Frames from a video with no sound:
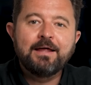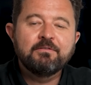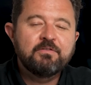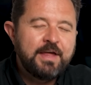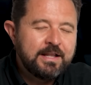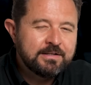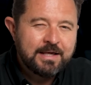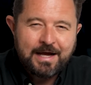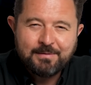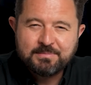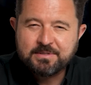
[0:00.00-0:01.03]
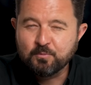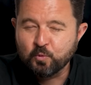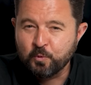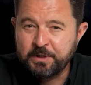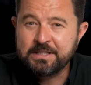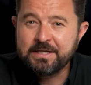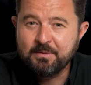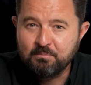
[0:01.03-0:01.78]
And then came some really